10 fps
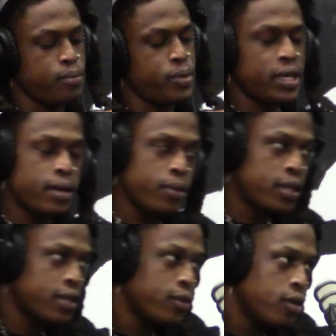But yeah, bro,
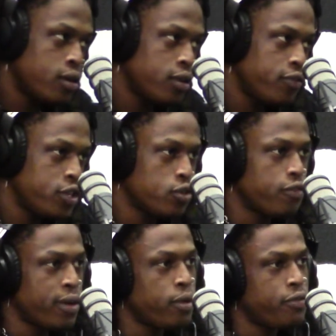like the visual,
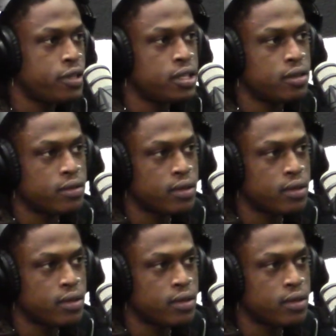February 15th.